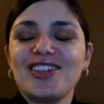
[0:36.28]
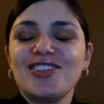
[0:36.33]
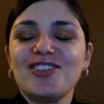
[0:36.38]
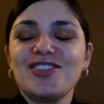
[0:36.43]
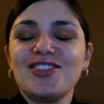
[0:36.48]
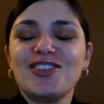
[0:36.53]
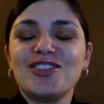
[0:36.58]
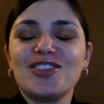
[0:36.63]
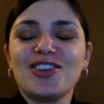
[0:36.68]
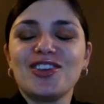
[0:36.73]

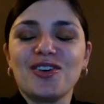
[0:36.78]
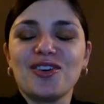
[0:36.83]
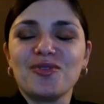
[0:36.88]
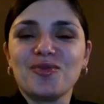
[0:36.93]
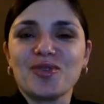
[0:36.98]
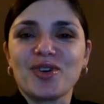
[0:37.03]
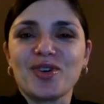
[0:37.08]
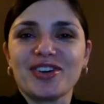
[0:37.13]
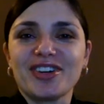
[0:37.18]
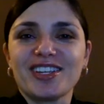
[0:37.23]
No
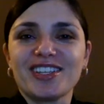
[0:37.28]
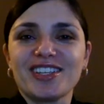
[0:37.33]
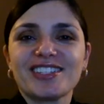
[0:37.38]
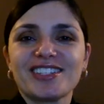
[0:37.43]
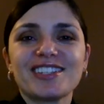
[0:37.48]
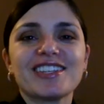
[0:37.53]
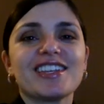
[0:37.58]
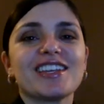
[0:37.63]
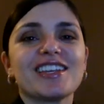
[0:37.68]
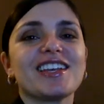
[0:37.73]

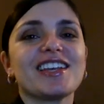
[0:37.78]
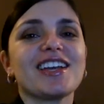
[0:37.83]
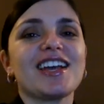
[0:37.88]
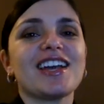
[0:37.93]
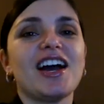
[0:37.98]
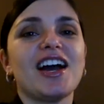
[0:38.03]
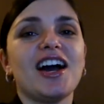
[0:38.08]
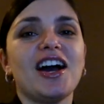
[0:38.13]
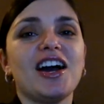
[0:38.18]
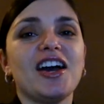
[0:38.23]
worries.
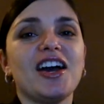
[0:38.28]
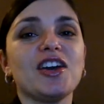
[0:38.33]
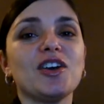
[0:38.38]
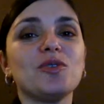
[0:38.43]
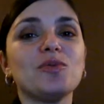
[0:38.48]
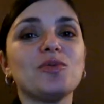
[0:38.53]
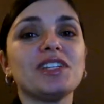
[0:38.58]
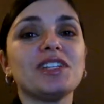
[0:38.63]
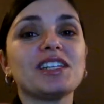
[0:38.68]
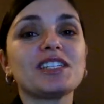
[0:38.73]
I
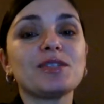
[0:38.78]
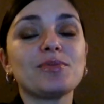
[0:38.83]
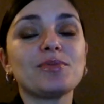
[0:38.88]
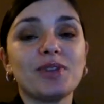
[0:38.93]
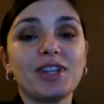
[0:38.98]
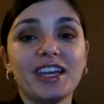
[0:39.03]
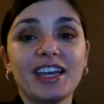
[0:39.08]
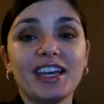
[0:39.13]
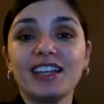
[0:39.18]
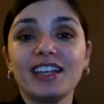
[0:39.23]
will
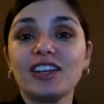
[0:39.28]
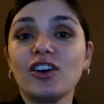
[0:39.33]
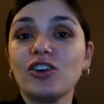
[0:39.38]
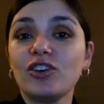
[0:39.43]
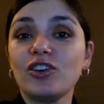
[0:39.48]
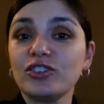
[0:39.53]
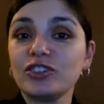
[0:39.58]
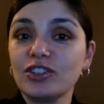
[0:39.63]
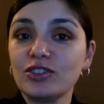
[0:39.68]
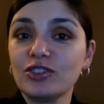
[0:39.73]
explain
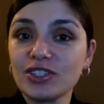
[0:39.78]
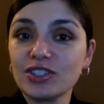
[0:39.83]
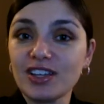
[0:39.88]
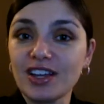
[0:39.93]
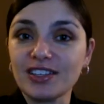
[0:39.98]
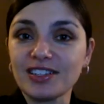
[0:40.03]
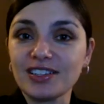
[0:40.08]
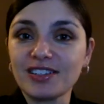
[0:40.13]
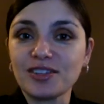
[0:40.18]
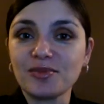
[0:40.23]
all those
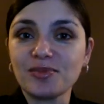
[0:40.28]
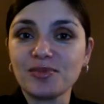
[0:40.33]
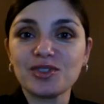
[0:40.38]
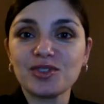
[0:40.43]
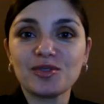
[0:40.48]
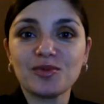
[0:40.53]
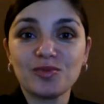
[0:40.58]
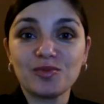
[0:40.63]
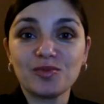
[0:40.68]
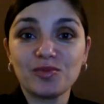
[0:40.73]

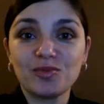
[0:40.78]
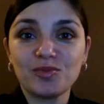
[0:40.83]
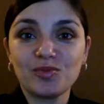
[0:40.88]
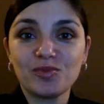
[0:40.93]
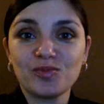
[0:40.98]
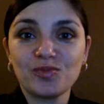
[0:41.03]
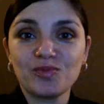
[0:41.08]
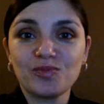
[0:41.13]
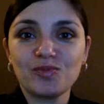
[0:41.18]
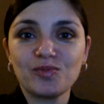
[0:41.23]
concepts
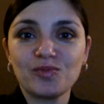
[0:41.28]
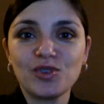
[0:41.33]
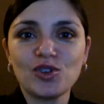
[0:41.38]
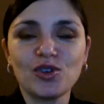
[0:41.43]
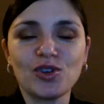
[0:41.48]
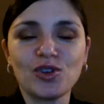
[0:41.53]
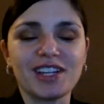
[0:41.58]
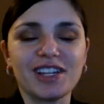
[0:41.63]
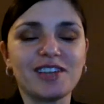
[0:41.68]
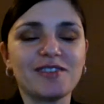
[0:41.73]

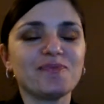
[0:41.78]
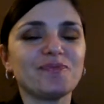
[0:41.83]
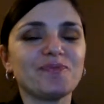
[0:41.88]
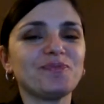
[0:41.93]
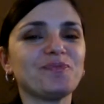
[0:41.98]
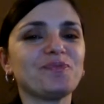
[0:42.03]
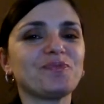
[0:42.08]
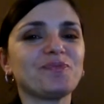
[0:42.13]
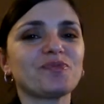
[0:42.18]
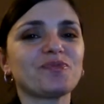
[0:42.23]
shortly.
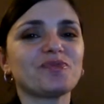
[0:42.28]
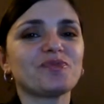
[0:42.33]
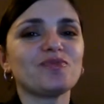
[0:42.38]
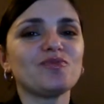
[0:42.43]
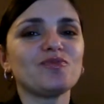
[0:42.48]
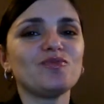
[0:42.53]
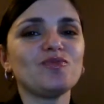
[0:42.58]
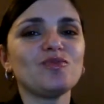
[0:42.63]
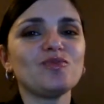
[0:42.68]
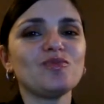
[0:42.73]

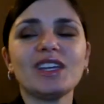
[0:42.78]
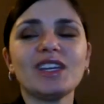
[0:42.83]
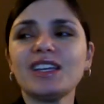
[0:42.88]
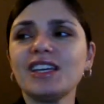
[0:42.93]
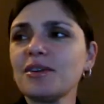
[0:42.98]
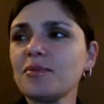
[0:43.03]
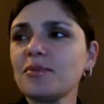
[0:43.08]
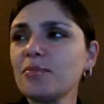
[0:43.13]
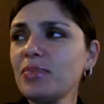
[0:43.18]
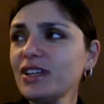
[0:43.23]

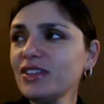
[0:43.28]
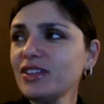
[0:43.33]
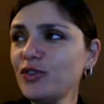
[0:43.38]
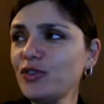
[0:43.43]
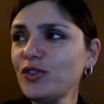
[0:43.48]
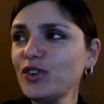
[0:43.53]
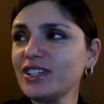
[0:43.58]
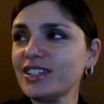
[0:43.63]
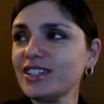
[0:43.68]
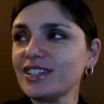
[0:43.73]
But
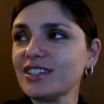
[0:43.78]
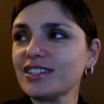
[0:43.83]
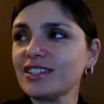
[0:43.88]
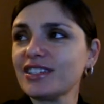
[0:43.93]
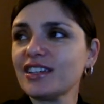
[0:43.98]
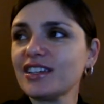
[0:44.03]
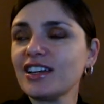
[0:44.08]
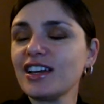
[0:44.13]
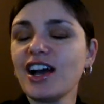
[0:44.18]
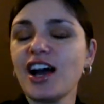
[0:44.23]

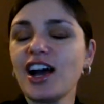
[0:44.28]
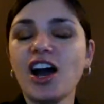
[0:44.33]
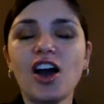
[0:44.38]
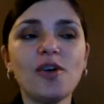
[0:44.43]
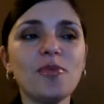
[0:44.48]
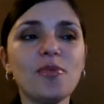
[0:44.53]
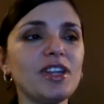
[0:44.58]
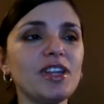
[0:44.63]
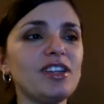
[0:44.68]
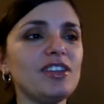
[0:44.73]
first,
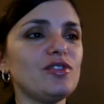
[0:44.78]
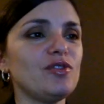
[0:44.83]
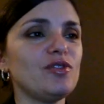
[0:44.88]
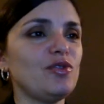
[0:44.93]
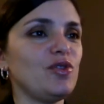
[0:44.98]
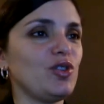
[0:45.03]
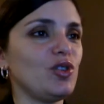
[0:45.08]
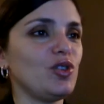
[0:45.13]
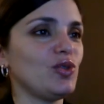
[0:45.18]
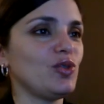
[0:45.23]
how many
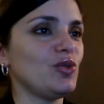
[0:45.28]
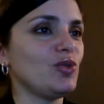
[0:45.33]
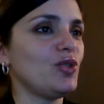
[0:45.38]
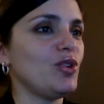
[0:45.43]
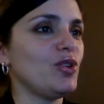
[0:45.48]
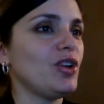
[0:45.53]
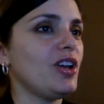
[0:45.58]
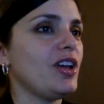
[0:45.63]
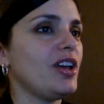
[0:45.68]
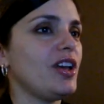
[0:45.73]
of you
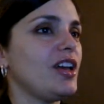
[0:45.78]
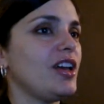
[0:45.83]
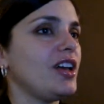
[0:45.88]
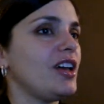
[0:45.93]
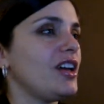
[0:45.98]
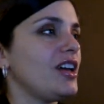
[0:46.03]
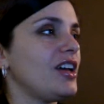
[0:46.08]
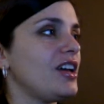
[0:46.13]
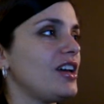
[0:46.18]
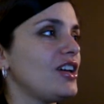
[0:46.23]

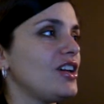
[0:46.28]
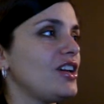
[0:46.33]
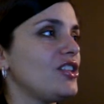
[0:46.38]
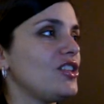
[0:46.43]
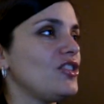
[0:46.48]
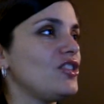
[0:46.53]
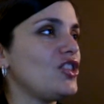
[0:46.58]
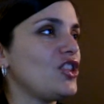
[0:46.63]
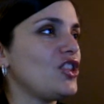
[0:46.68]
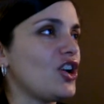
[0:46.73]

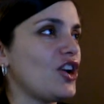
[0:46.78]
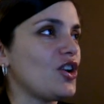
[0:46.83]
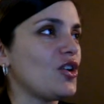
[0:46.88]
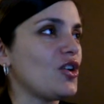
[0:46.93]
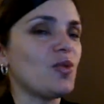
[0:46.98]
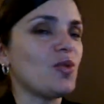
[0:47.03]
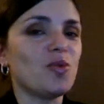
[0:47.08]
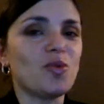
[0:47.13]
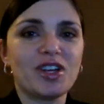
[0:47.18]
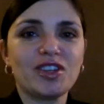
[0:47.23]

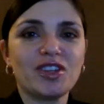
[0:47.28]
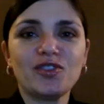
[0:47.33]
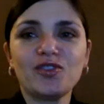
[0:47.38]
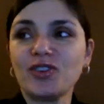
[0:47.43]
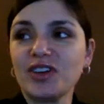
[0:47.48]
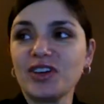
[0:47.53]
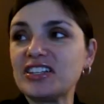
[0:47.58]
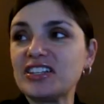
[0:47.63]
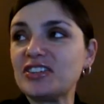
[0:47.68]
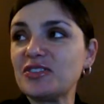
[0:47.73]
know what
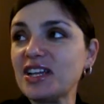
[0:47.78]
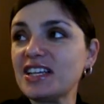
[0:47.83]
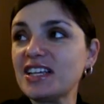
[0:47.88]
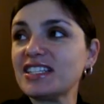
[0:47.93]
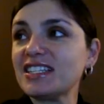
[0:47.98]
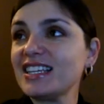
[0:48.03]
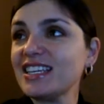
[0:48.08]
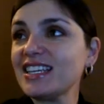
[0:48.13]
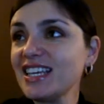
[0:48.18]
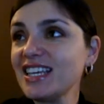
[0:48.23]

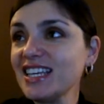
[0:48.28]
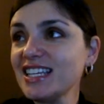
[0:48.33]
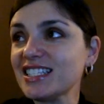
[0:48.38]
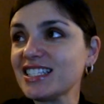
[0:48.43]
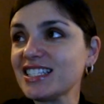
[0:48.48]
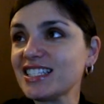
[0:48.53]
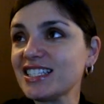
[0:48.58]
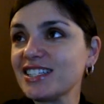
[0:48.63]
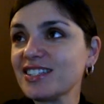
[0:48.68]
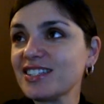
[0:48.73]
fundraising
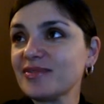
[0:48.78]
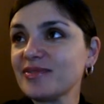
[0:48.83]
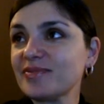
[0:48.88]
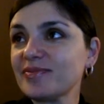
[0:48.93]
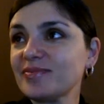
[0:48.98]
is?